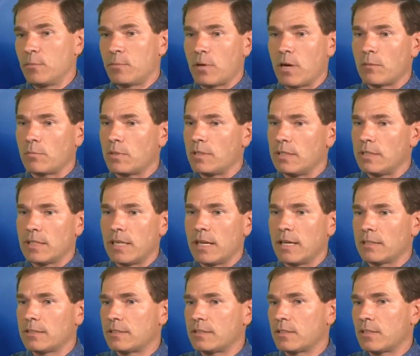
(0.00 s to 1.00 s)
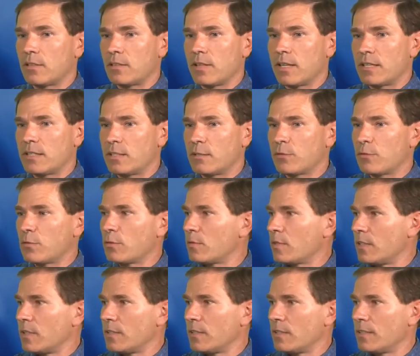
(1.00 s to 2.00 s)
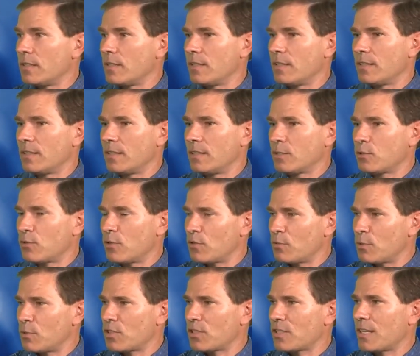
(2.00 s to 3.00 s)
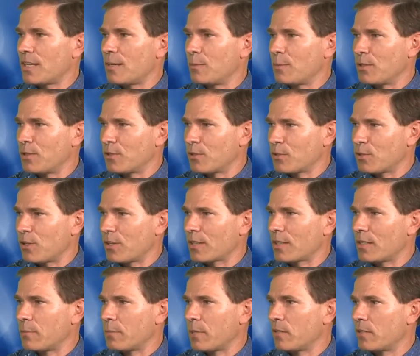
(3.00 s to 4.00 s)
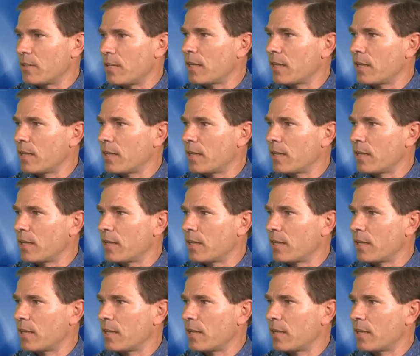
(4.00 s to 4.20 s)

Probably not all that different than the transmission cable that they're talking about